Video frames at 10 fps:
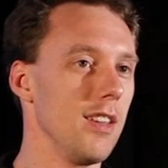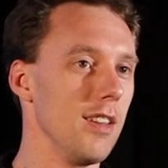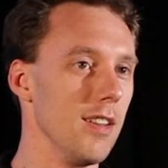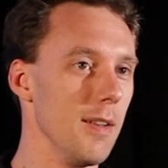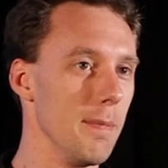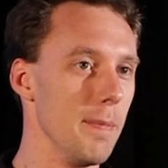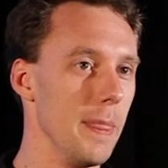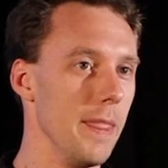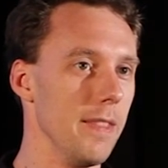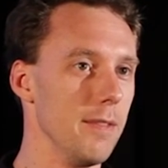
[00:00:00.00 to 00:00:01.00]

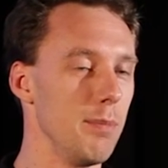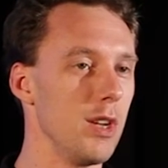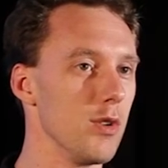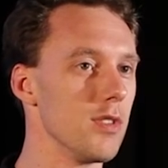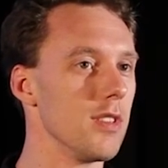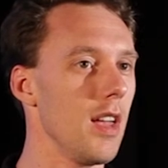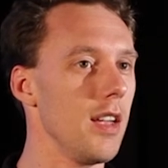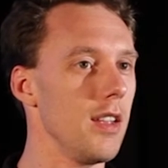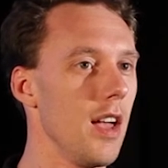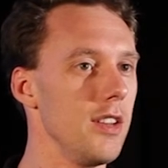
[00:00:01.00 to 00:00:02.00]
um, because
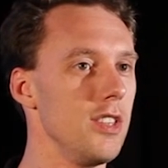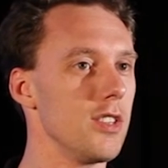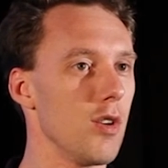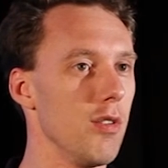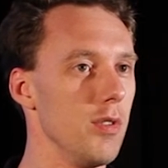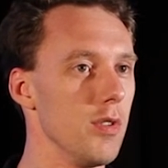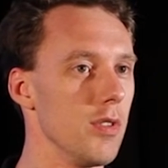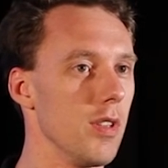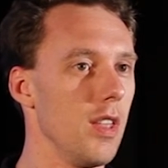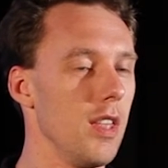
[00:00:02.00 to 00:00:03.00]
I, I discover